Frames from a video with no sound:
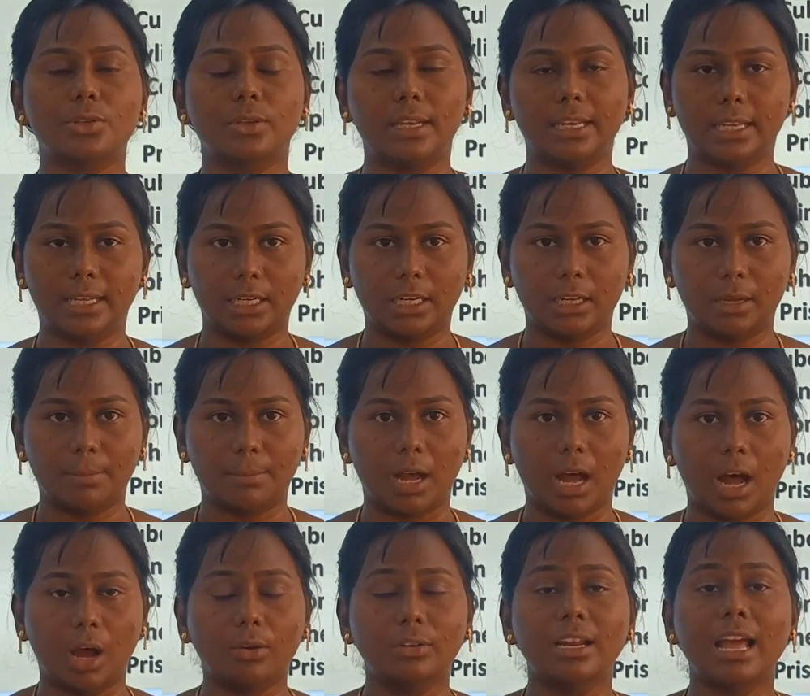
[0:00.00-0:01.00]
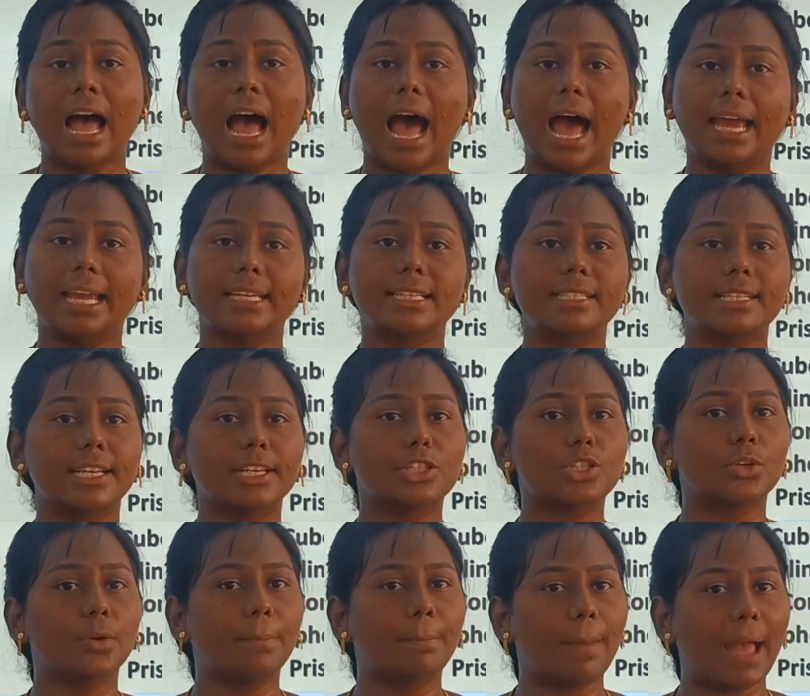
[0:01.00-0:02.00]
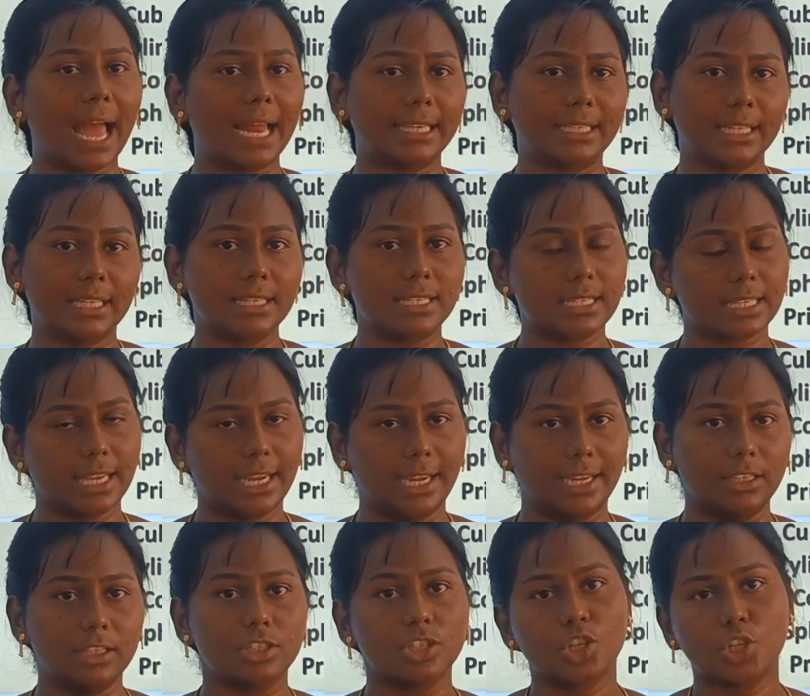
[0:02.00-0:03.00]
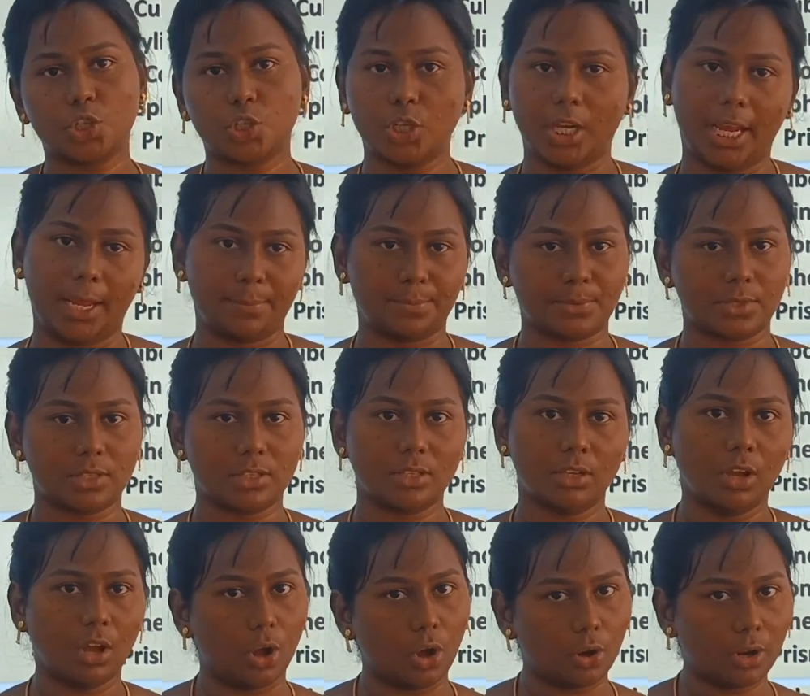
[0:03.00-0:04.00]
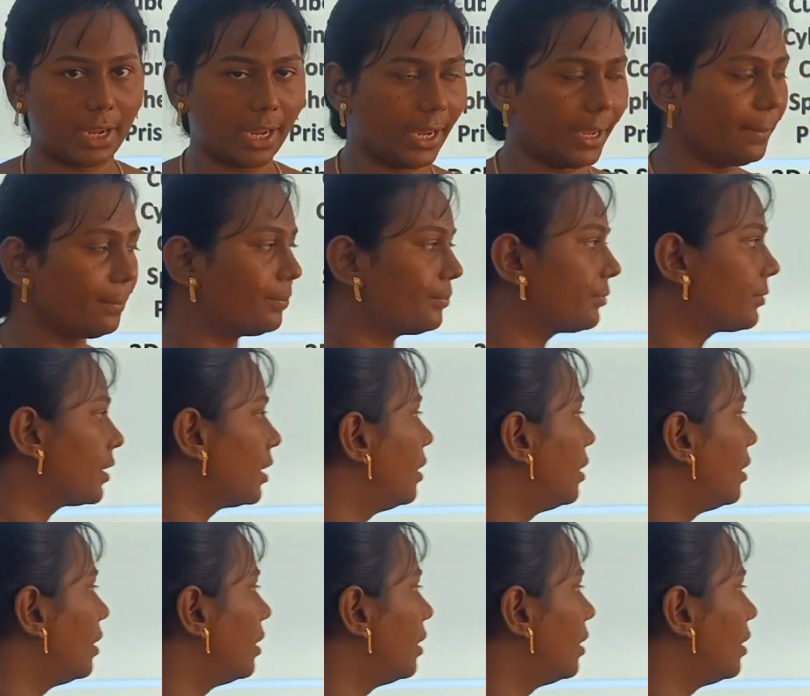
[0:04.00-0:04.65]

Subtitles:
to learn about iterative patterns in shapes. Okay?